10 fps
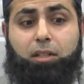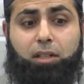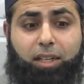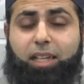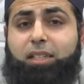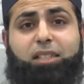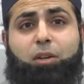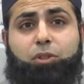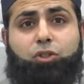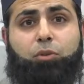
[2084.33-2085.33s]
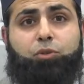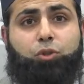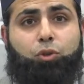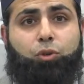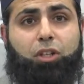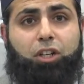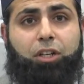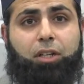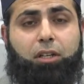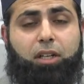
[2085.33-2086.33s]
again, it's our job to know the
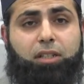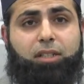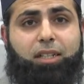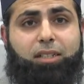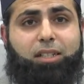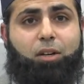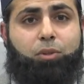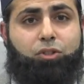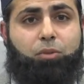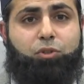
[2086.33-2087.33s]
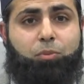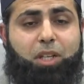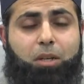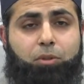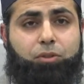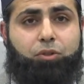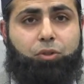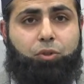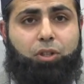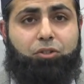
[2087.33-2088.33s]
learner, and then it's our job to be able
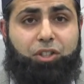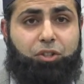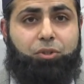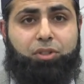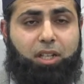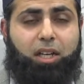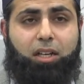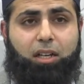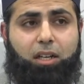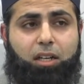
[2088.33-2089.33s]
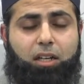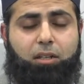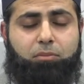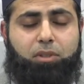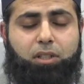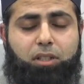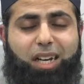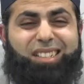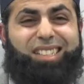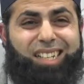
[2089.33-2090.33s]
to reduce that
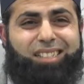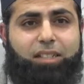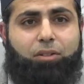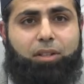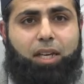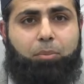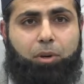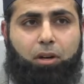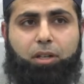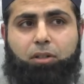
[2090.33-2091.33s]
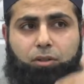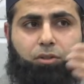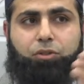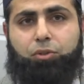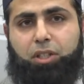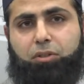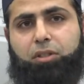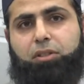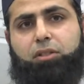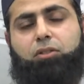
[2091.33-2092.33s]
anxiety on their part in order to
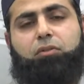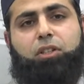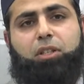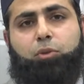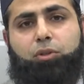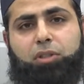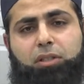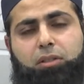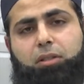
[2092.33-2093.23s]
increase the sort of learning process.